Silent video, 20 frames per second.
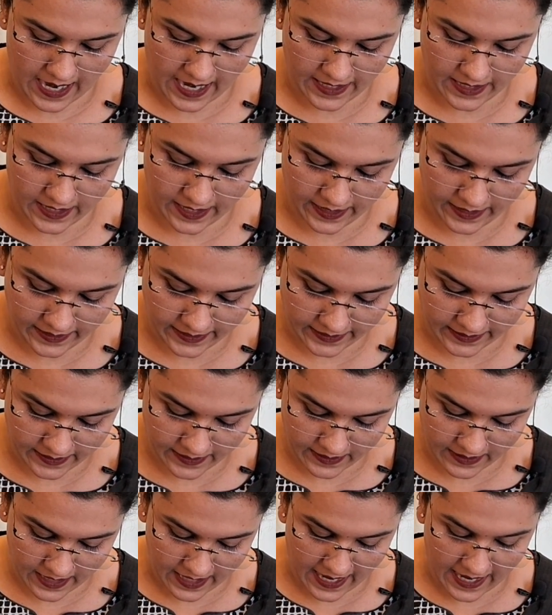an in,
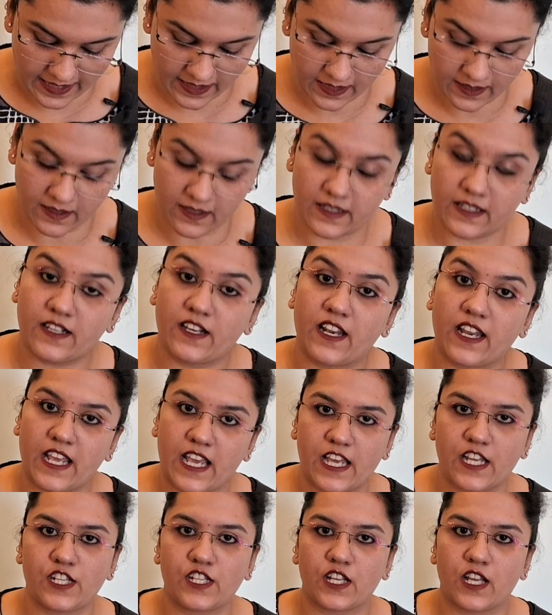an
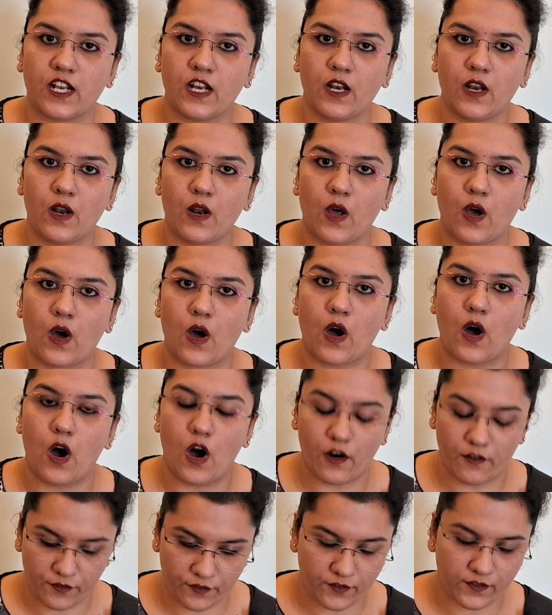creation
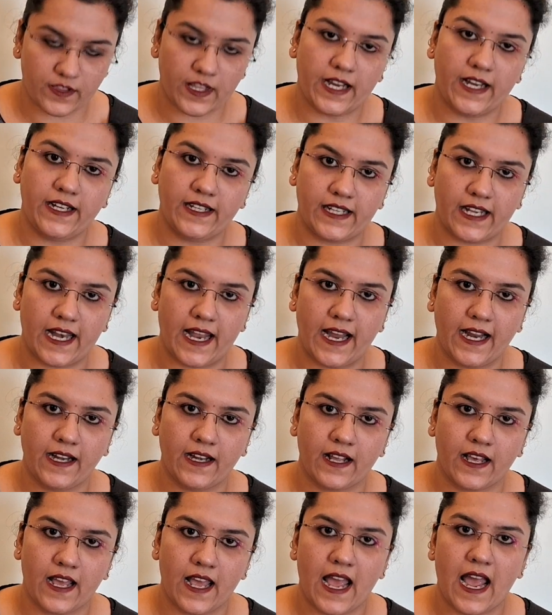of the
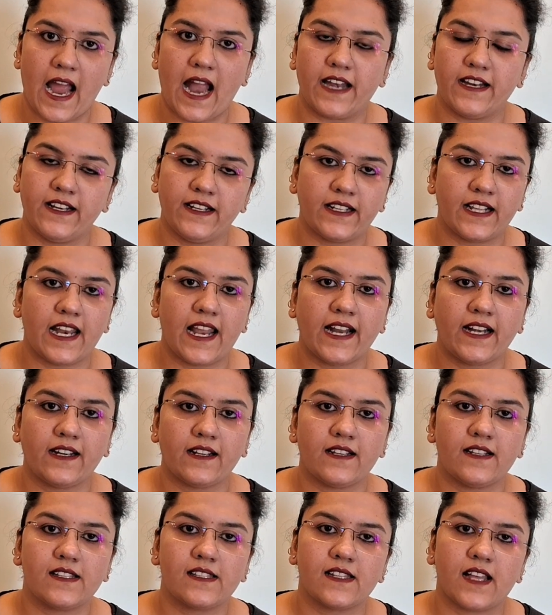intellect and
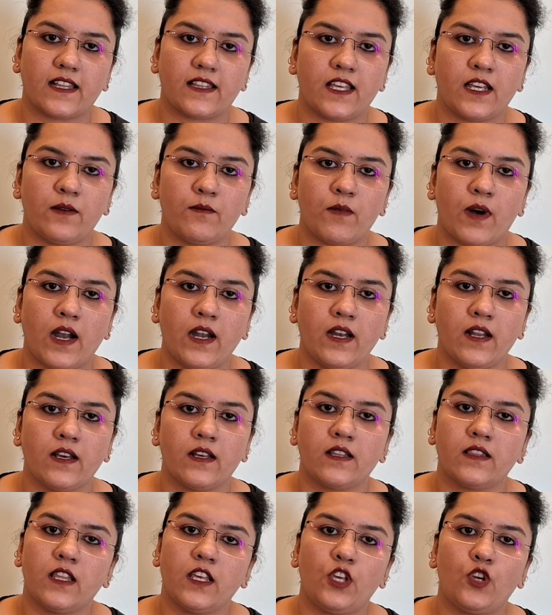intellect is nothing but
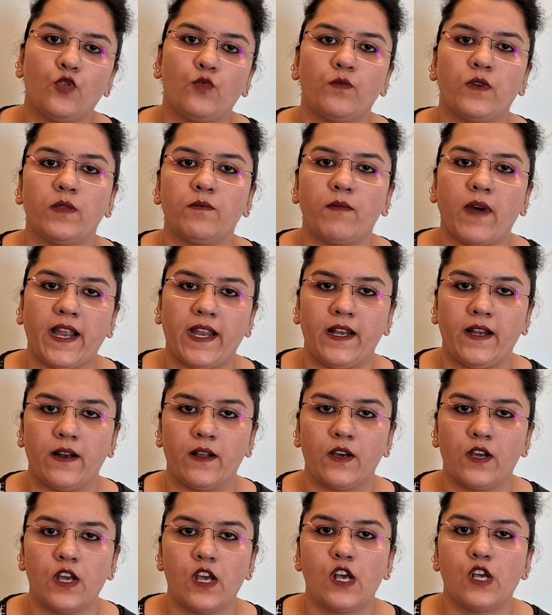the human
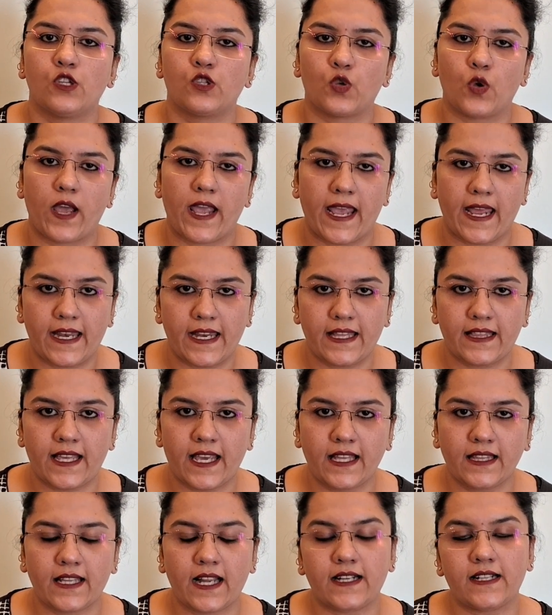mind so
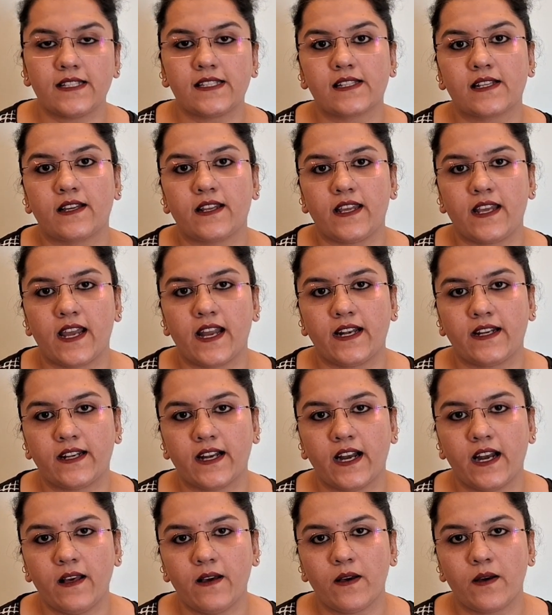anything that is
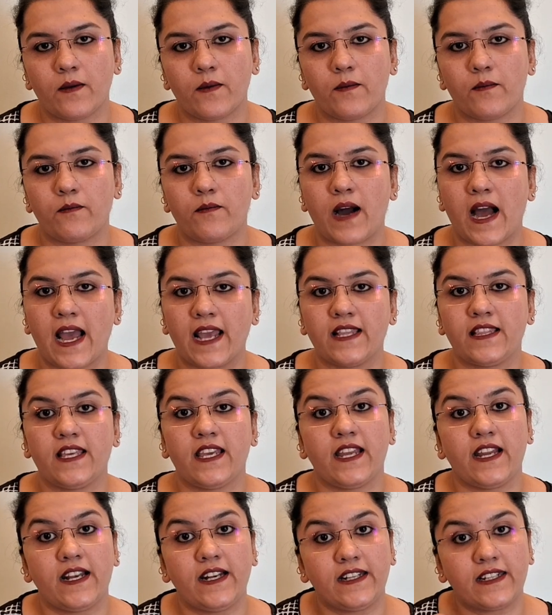created by
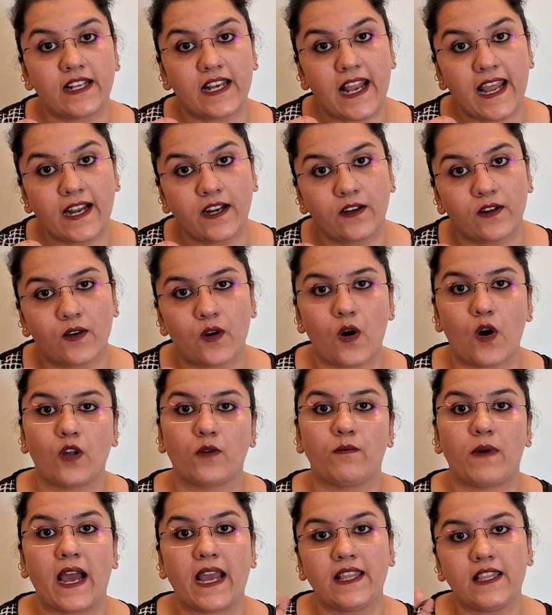the intellect
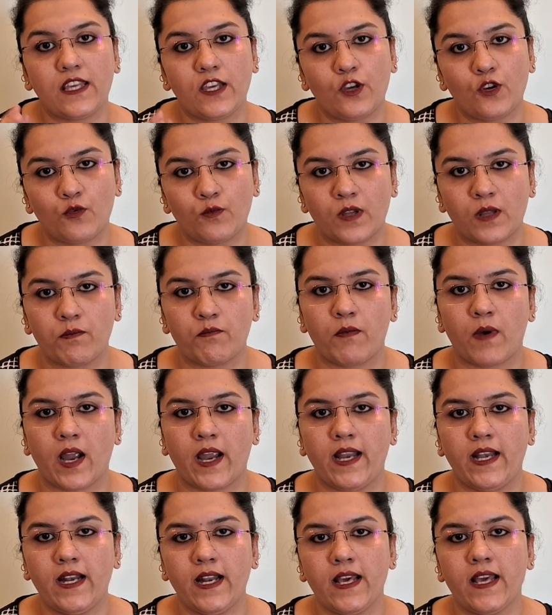or by the human
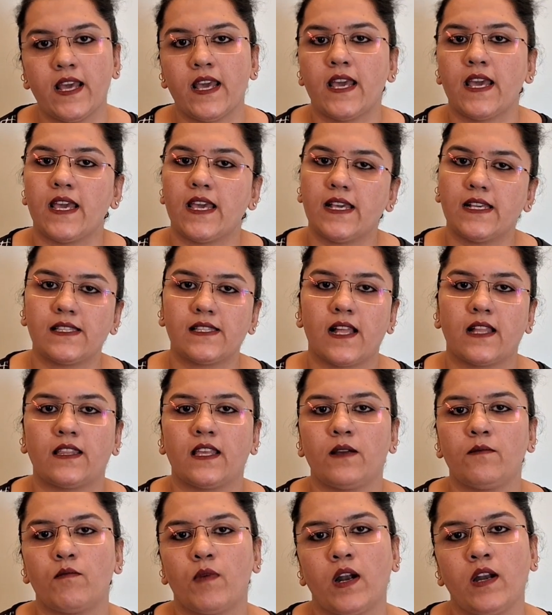mind is
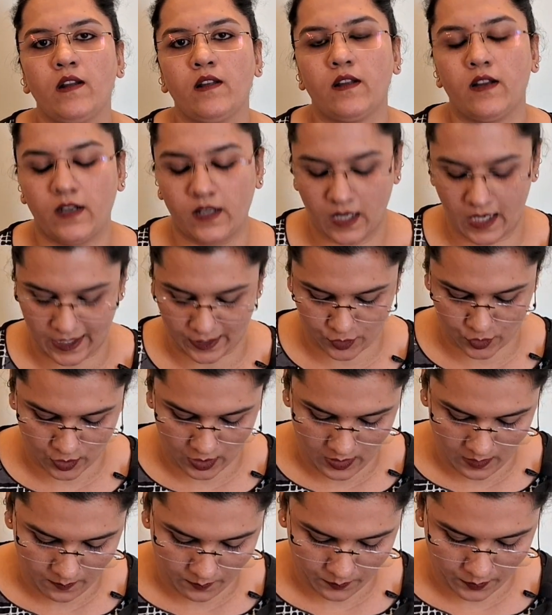nothing but
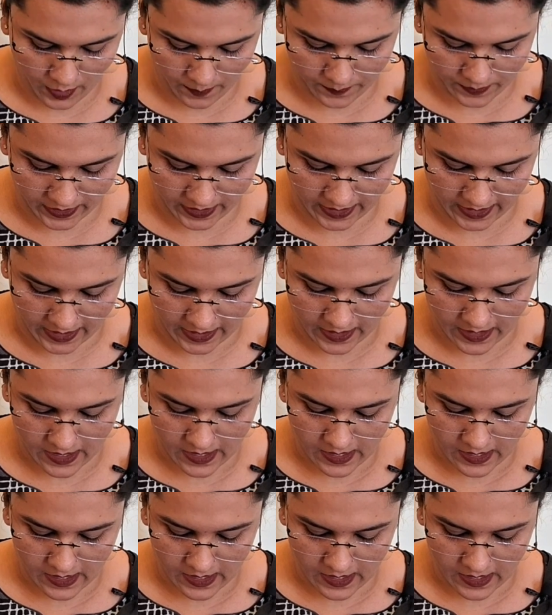intellectual property